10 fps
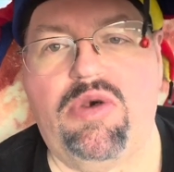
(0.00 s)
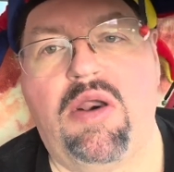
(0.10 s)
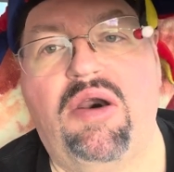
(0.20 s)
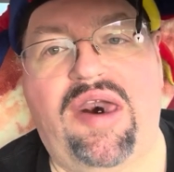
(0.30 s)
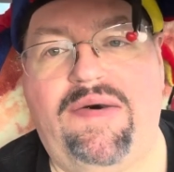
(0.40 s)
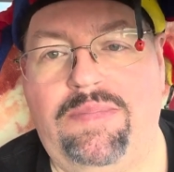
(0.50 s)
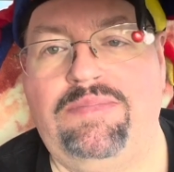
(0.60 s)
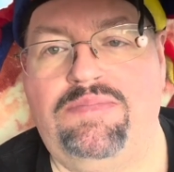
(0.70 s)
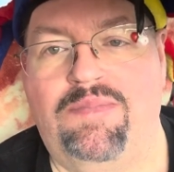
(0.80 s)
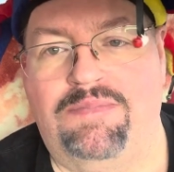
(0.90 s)
Okay.
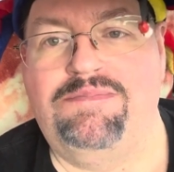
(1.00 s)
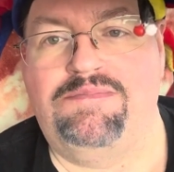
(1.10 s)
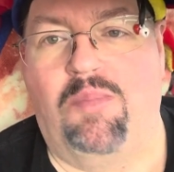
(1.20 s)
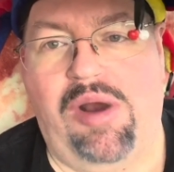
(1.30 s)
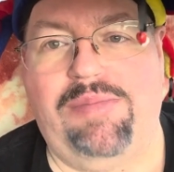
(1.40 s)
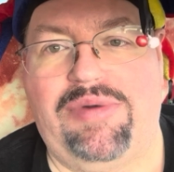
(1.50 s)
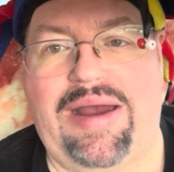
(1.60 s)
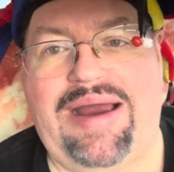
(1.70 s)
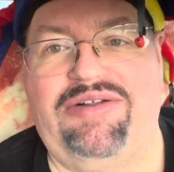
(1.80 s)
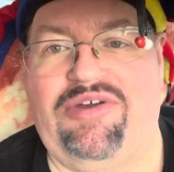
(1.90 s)
Oh, I
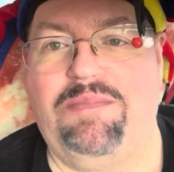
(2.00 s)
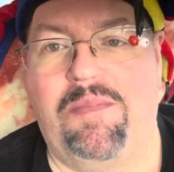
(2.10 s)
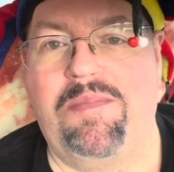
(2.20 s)
got some.